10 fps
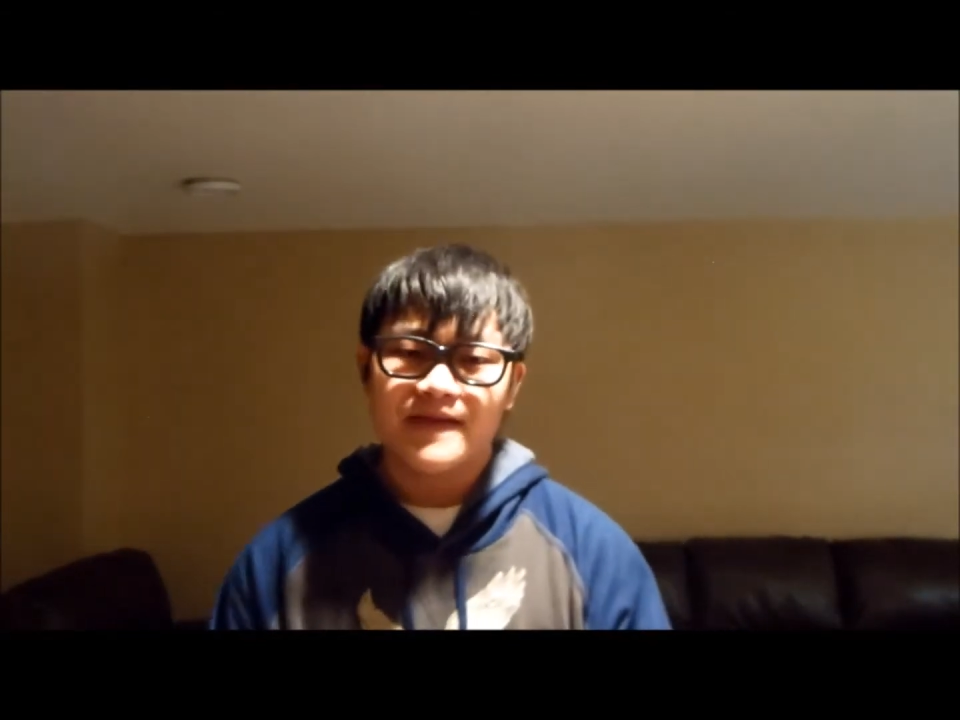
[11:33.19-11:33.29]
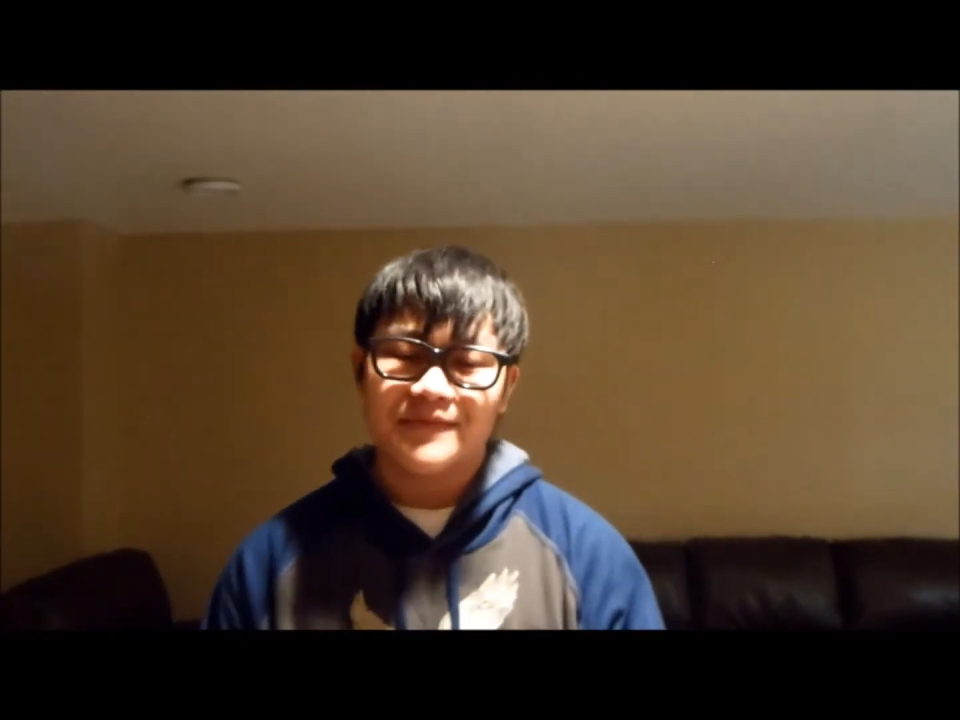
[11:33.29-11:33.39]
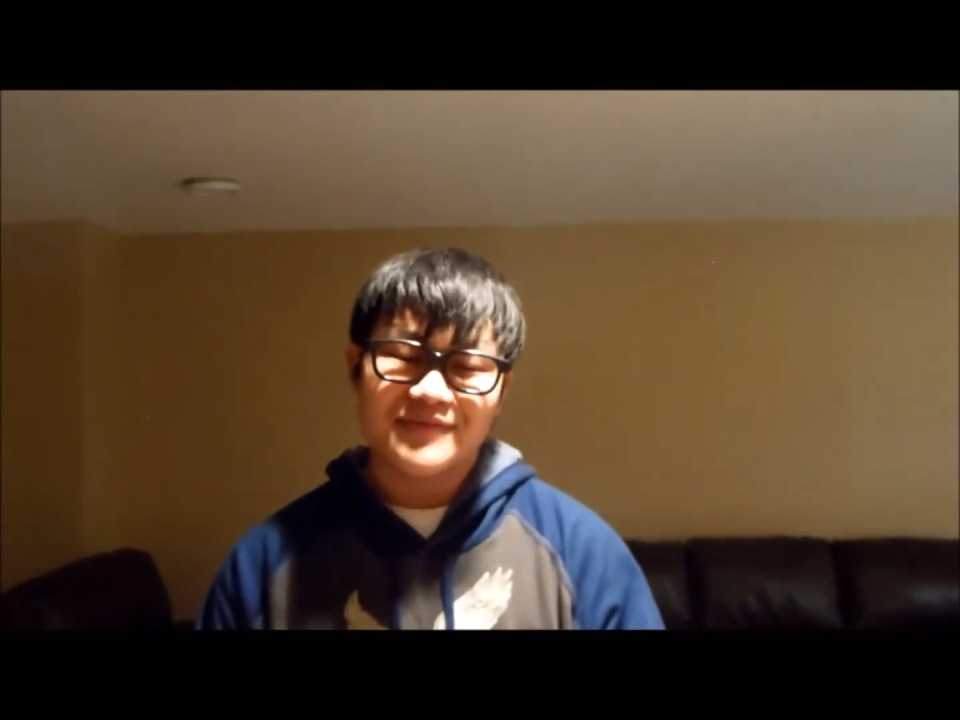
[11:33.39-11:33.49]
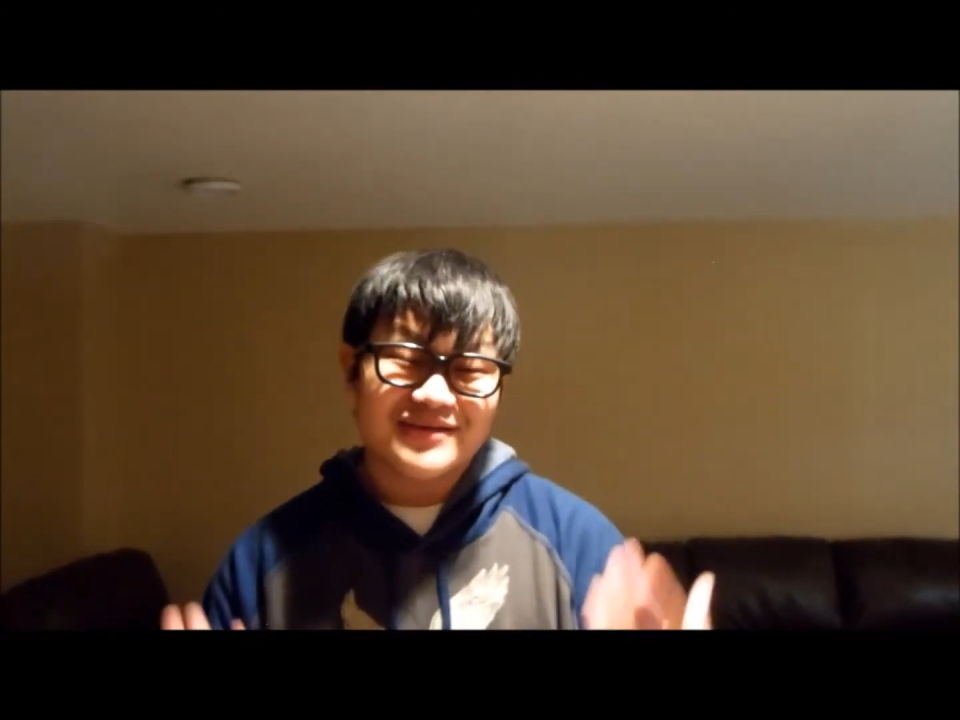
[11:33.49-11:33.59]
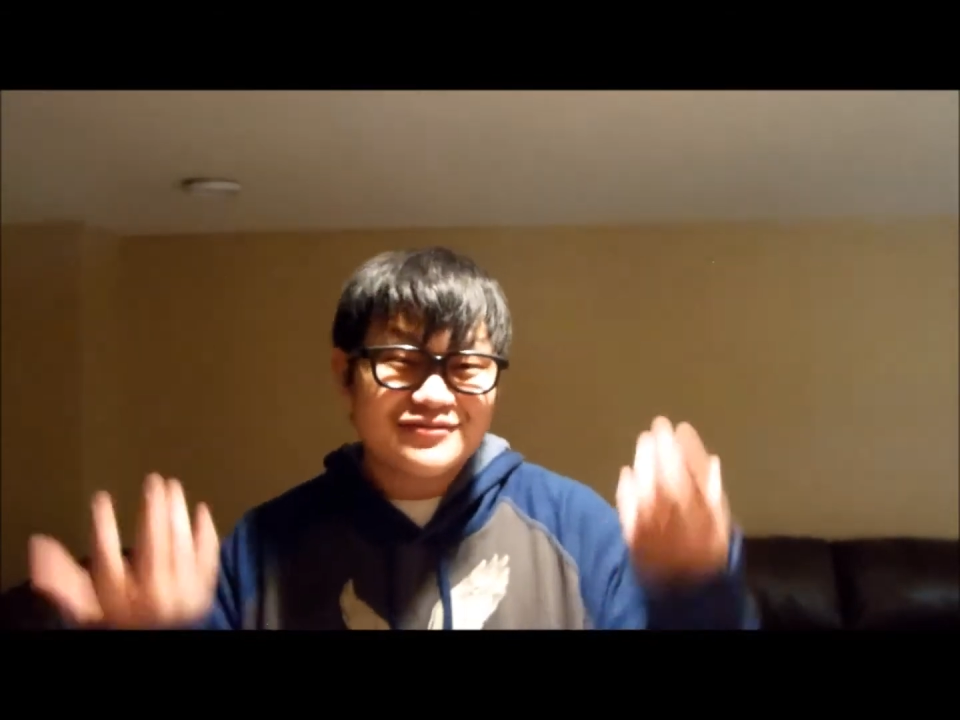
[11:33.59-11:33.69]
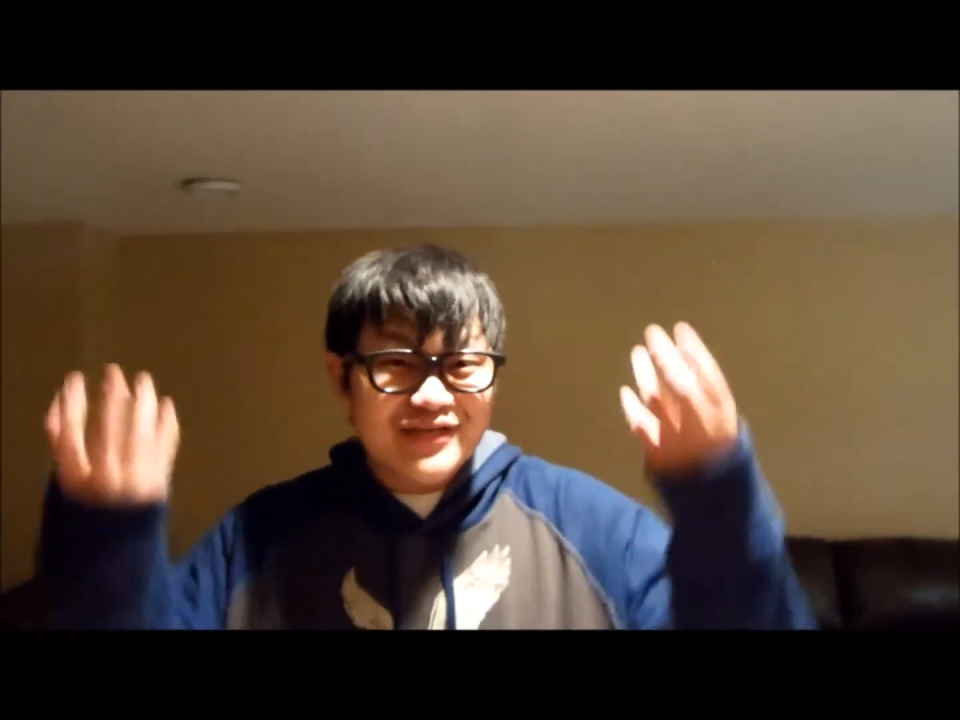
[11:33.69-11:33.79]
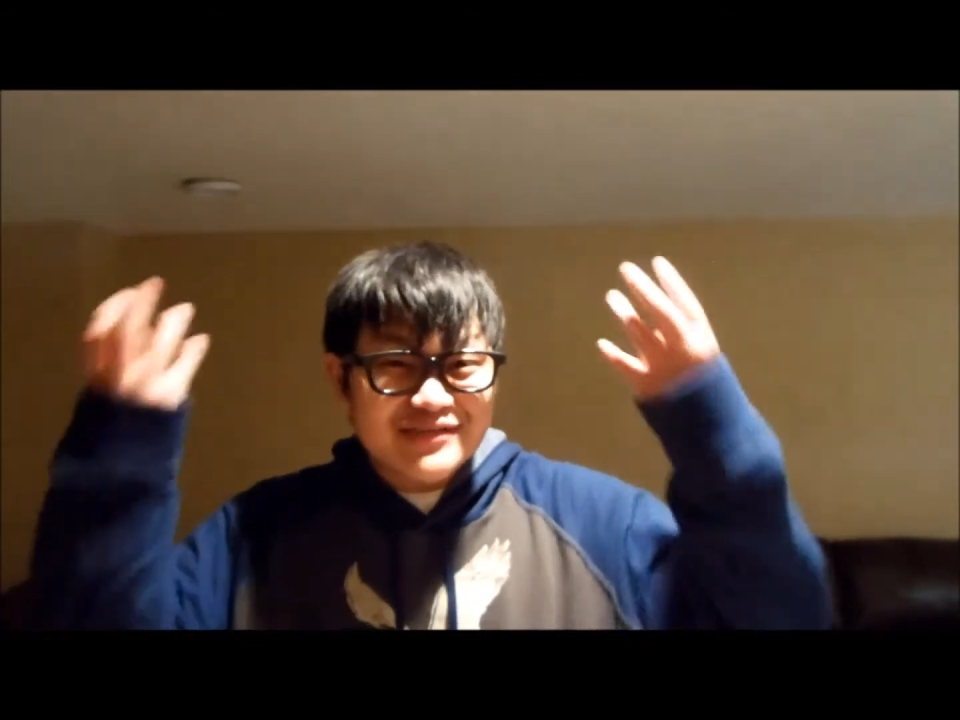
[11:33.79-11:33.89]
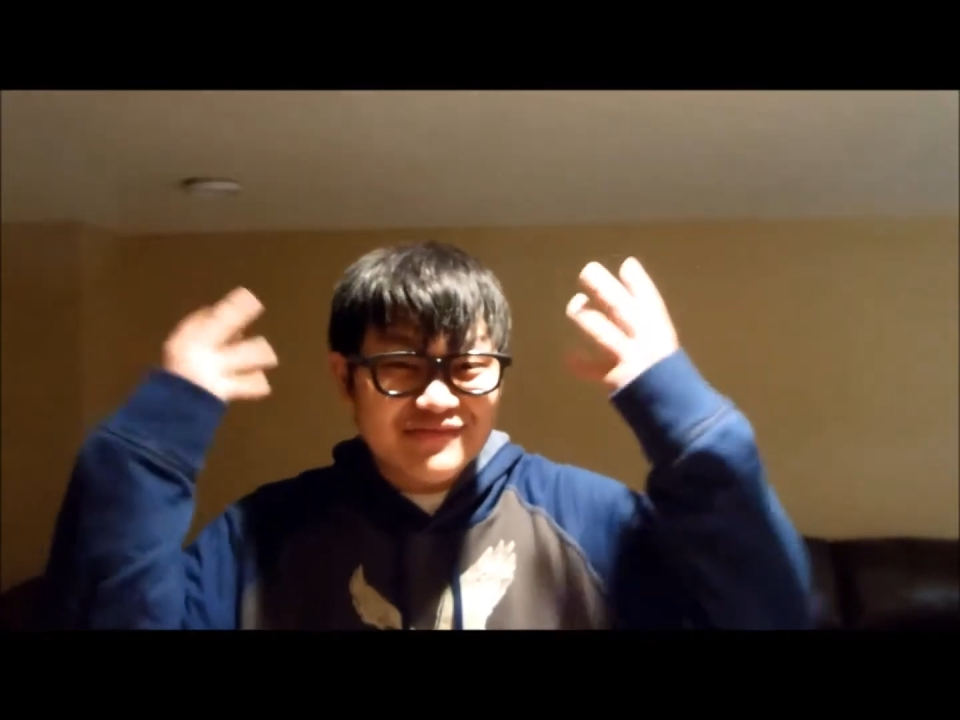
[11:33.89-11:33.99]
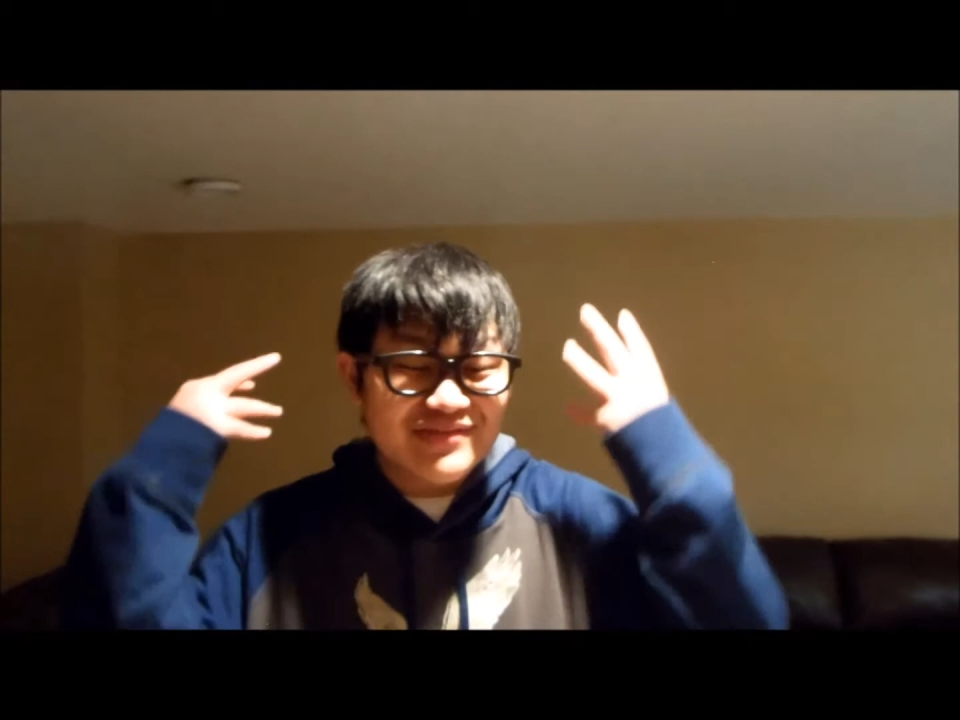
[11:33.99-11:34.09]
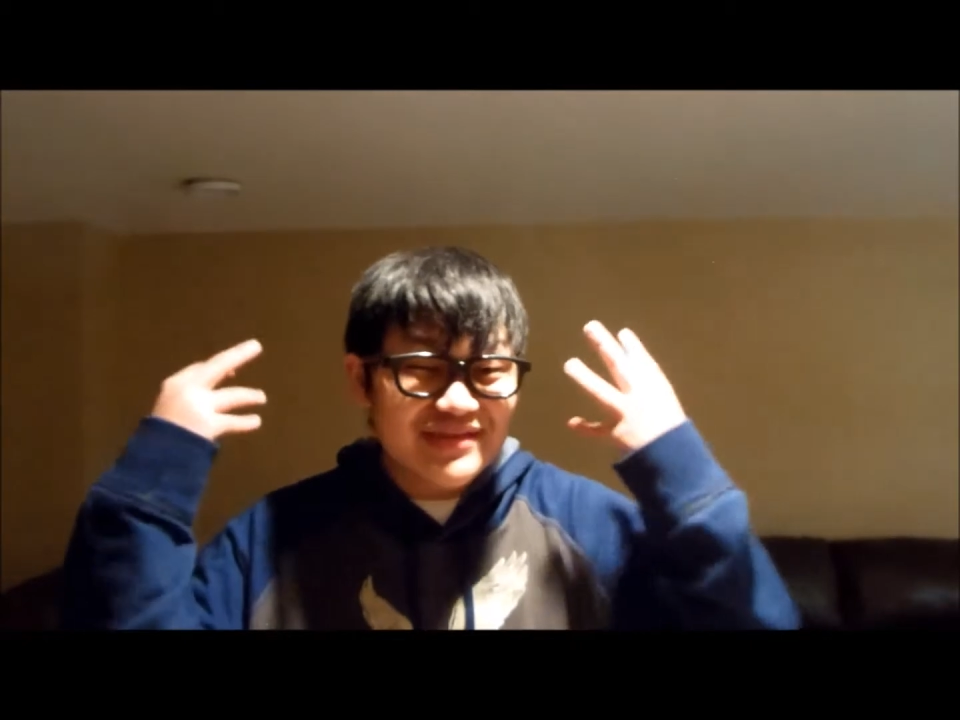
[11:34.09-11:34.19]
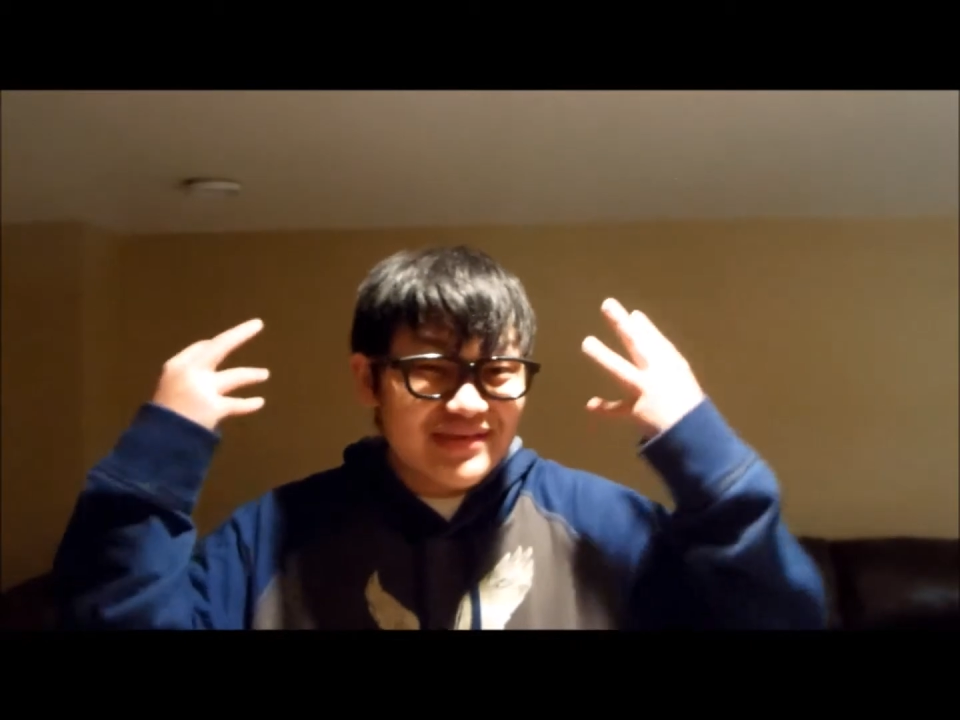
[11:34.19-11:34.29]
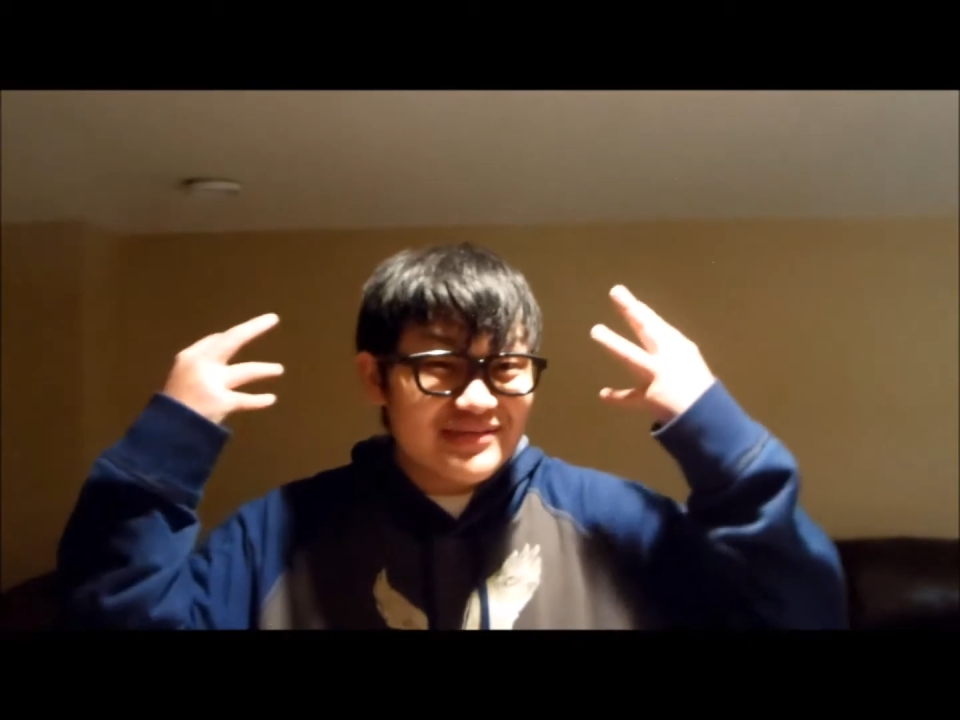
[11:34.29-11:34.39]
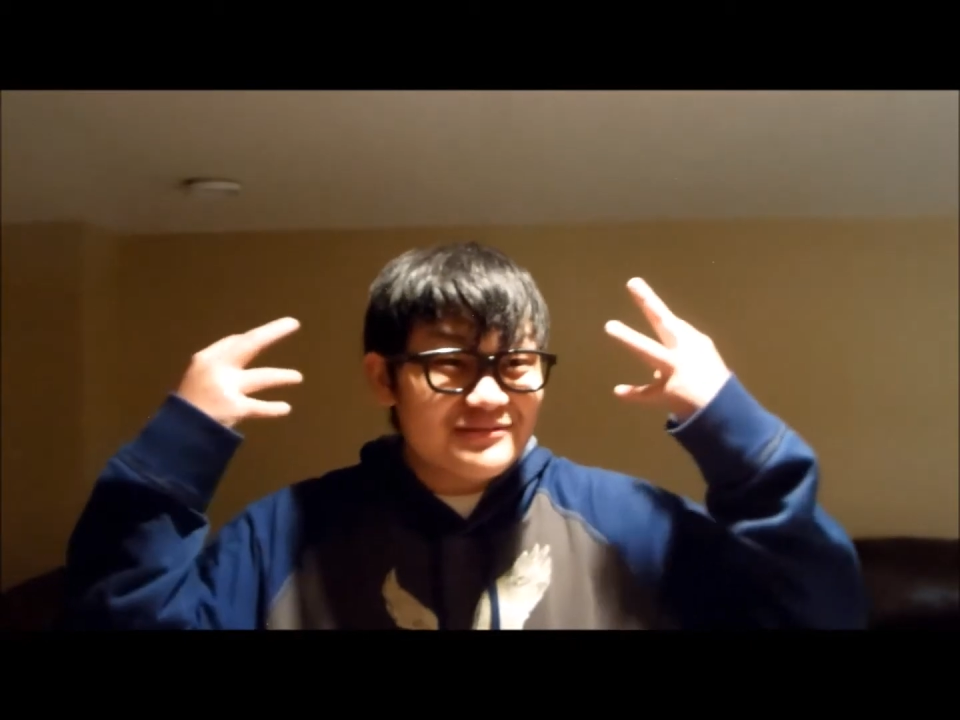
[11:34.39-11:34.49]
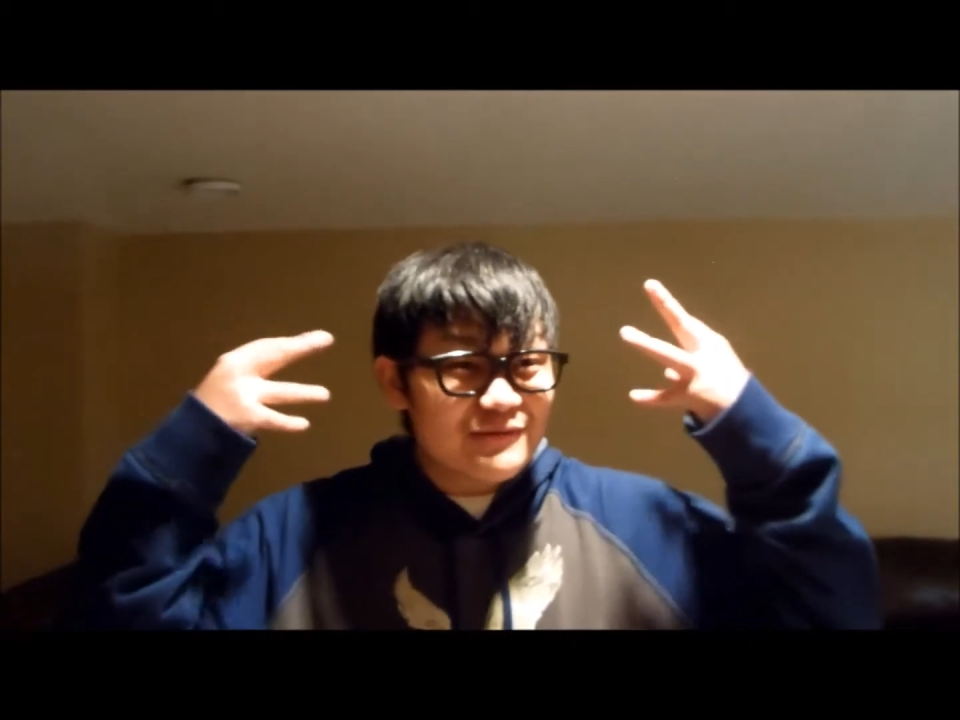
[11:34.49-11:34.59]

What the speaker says: I mean, you transfer these